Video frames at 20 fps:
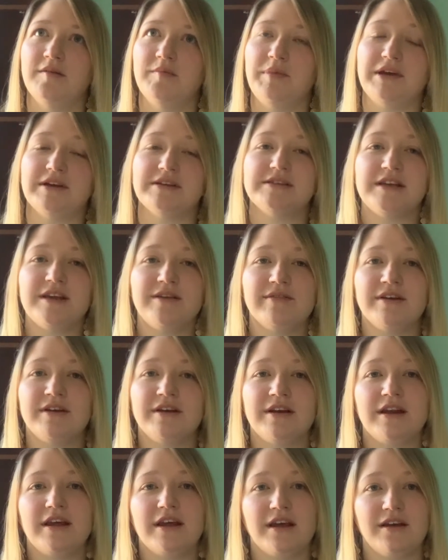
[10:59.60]
because
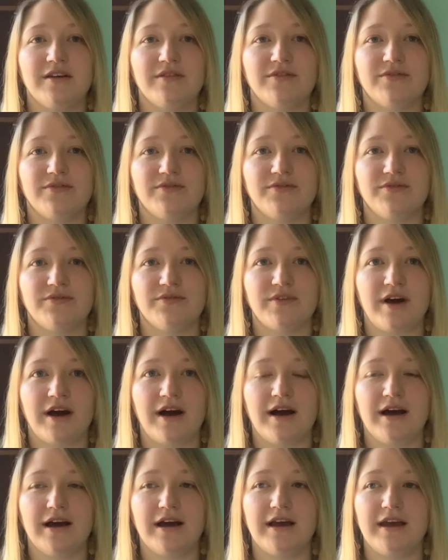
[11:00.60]
even if
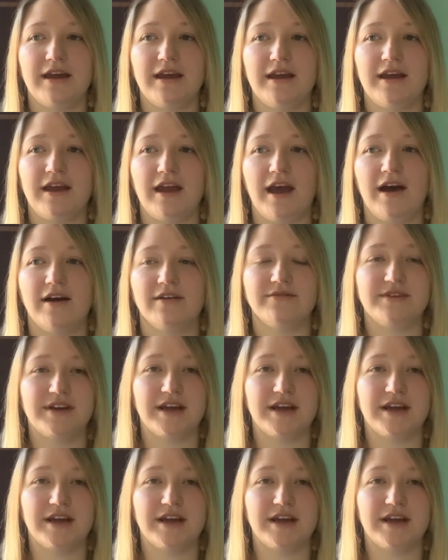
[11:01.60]
I have